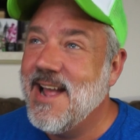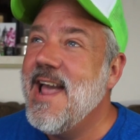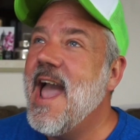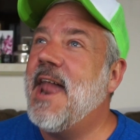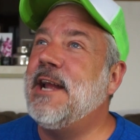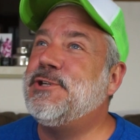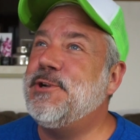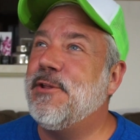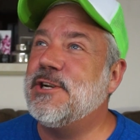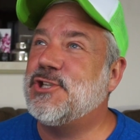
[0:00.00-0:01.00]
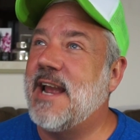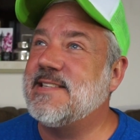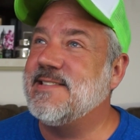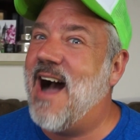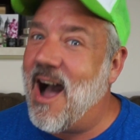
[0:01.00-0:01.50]
And I do know that
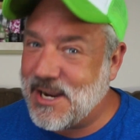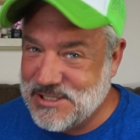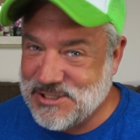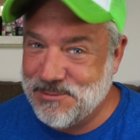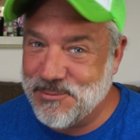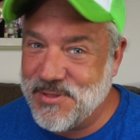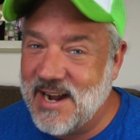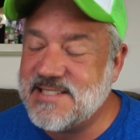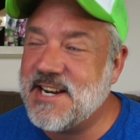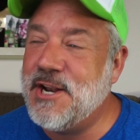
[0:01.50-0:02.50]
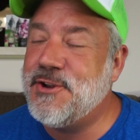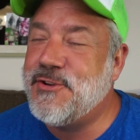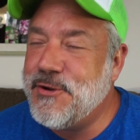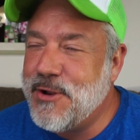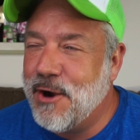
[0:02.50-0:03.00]
Shane's not consumed with us. And I
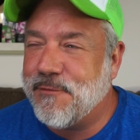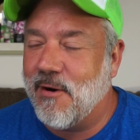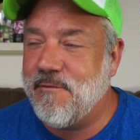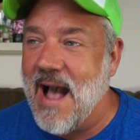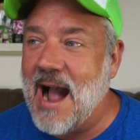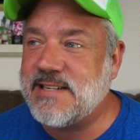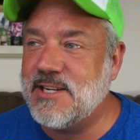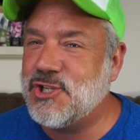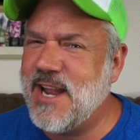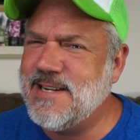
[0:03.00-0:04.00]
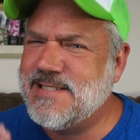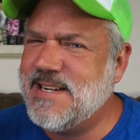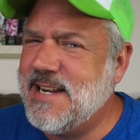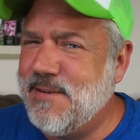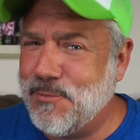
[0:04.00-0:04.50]
do know for a fact that Shane
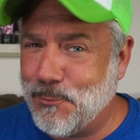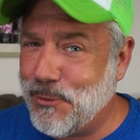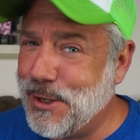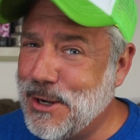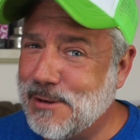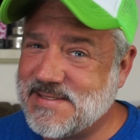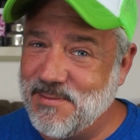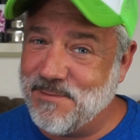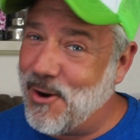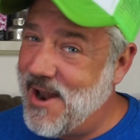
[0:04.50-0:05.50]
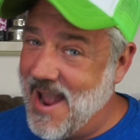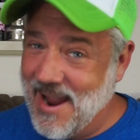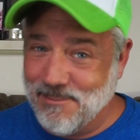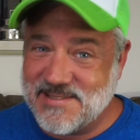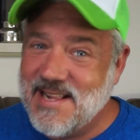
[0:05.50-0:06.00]
didn't even really know some of our
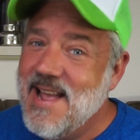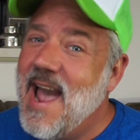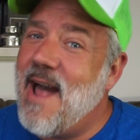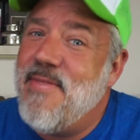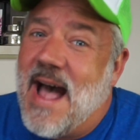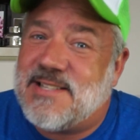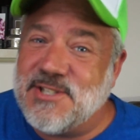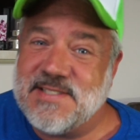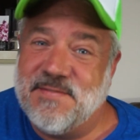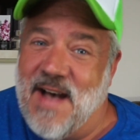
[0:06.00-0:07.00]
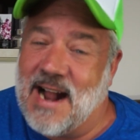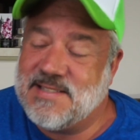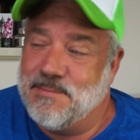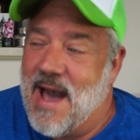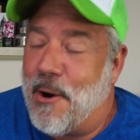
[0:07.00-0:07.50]
names. And that's just the fact
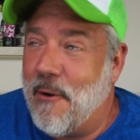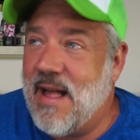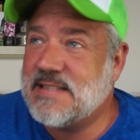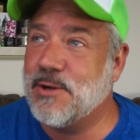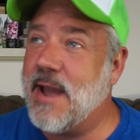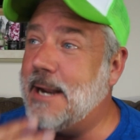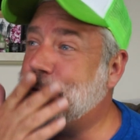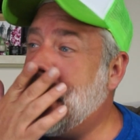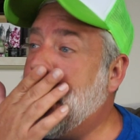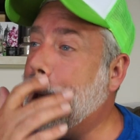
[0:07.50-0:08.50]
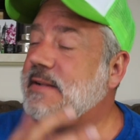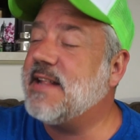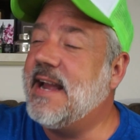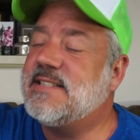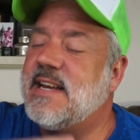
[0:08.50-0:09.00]
of the matter. And that's okay. Shane is
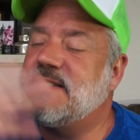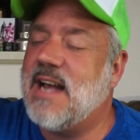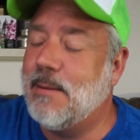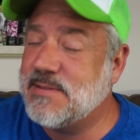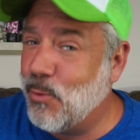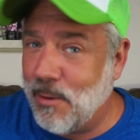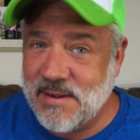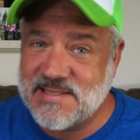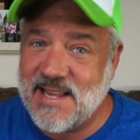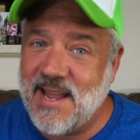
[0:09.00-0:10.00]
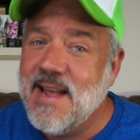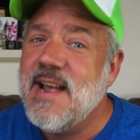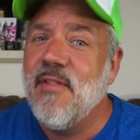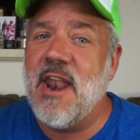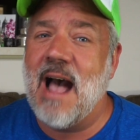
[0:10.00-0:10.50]
like 10 times more busy
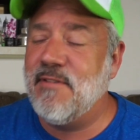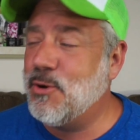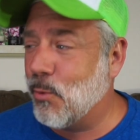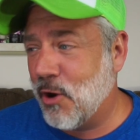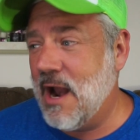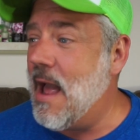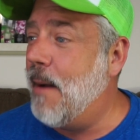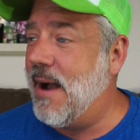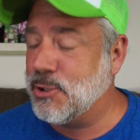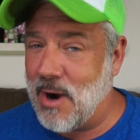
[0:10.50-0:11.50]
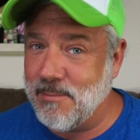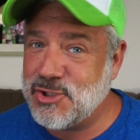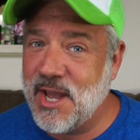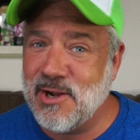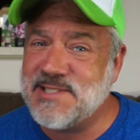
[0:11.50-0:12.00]
than having to worry about drama
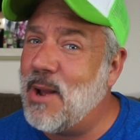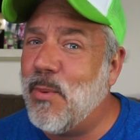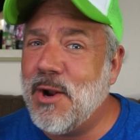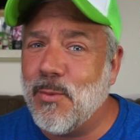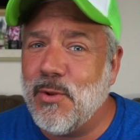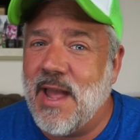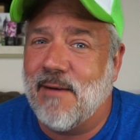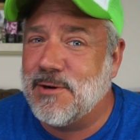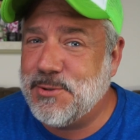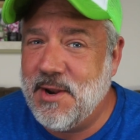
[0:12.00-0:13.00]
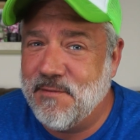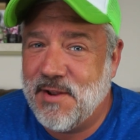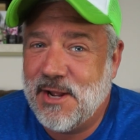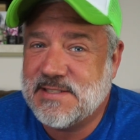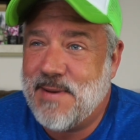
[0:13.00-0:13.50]
channels. And we don't really ever do any
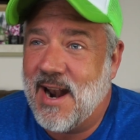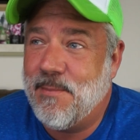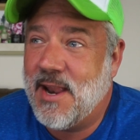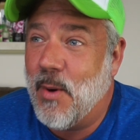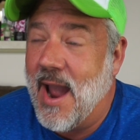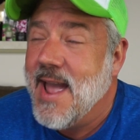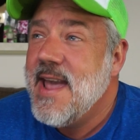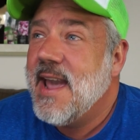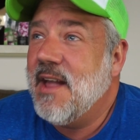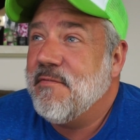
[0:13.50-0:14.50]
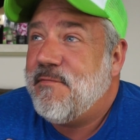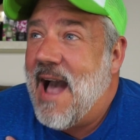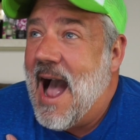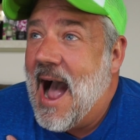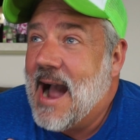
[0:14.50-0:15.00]
videos about him anyway. In
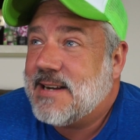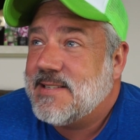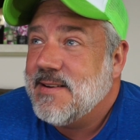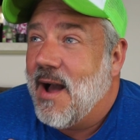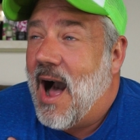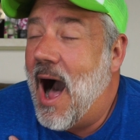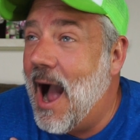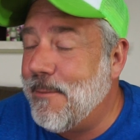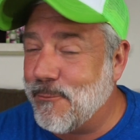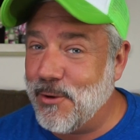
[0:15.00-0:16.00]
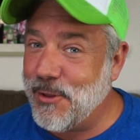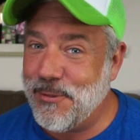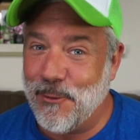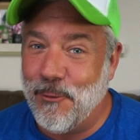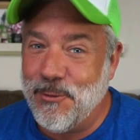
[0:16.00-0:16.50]
fact, I'm really
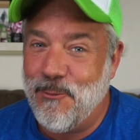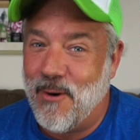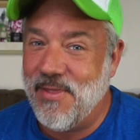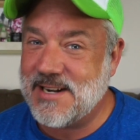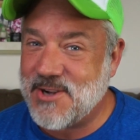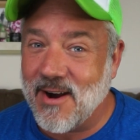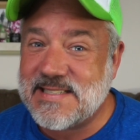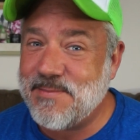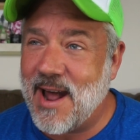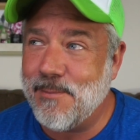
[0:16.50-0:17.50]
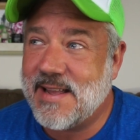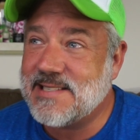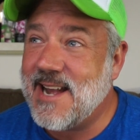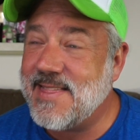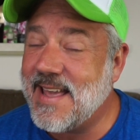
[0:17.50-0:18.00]
the only one that talks about him
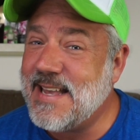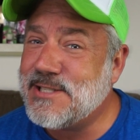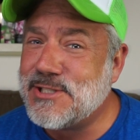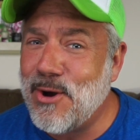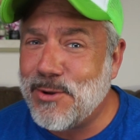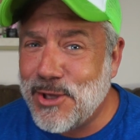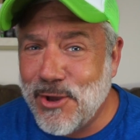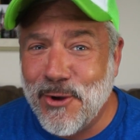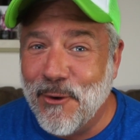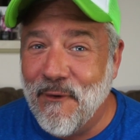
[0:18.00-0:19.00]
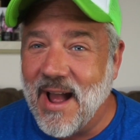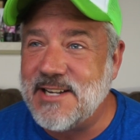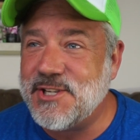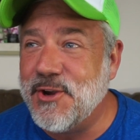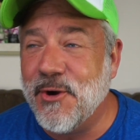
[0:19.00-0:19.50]
because I think he's so cute. I
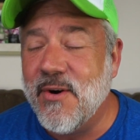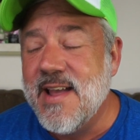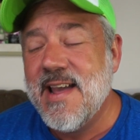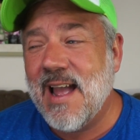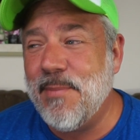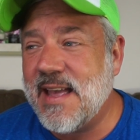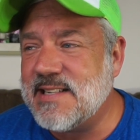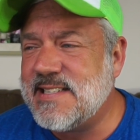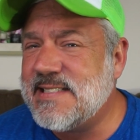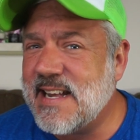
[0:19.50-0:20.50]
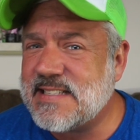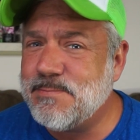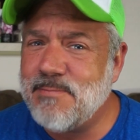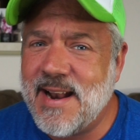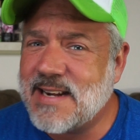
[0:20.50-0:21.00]
do. And because he's
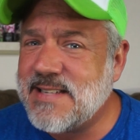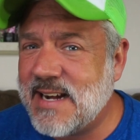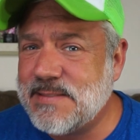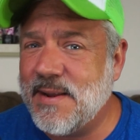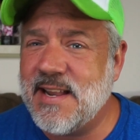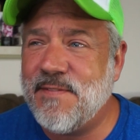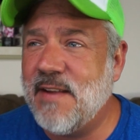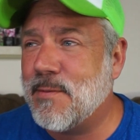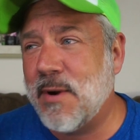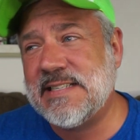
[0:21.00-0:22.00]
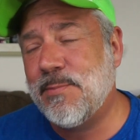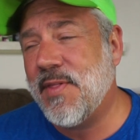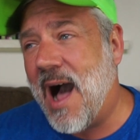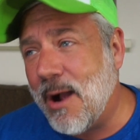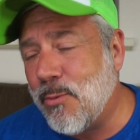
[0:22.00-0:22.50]
my next husband, if he ever breaks up with
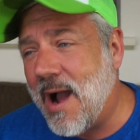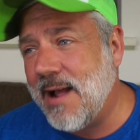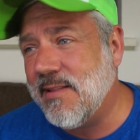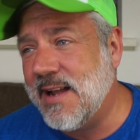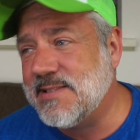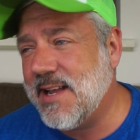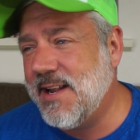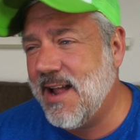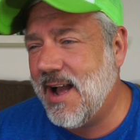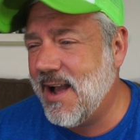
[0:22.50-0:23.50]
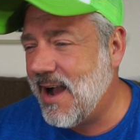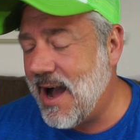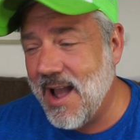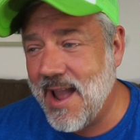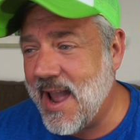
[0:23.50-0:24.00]
Ryland,
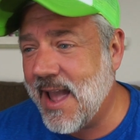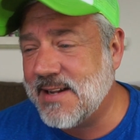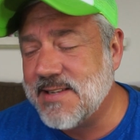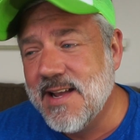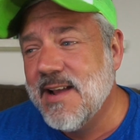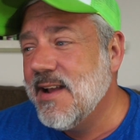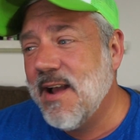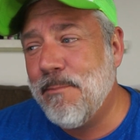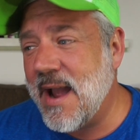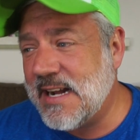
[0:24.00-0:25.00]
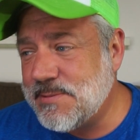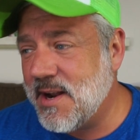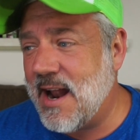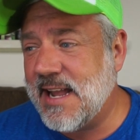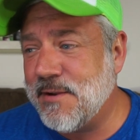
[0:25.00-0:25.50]
and my husband
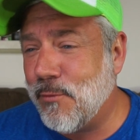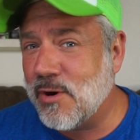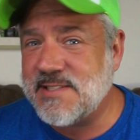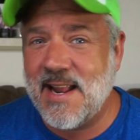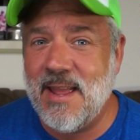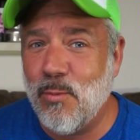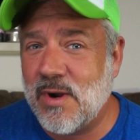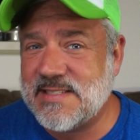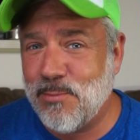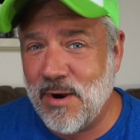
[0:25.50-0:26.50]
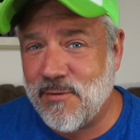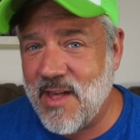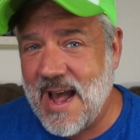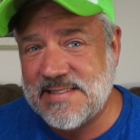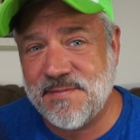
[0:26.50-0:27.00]
and I get divorced, and he wants a boyfriend
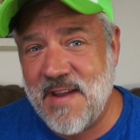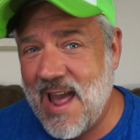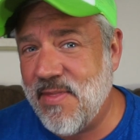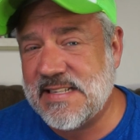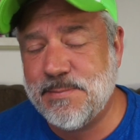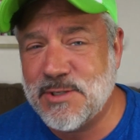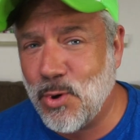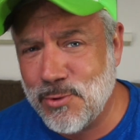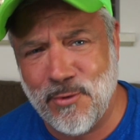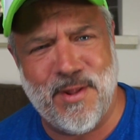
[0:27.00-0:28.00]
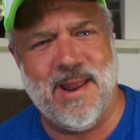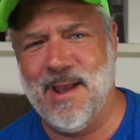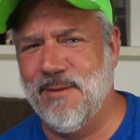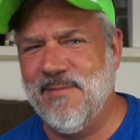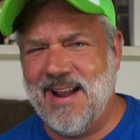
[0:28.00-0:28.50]
that has a fan that's much older than him.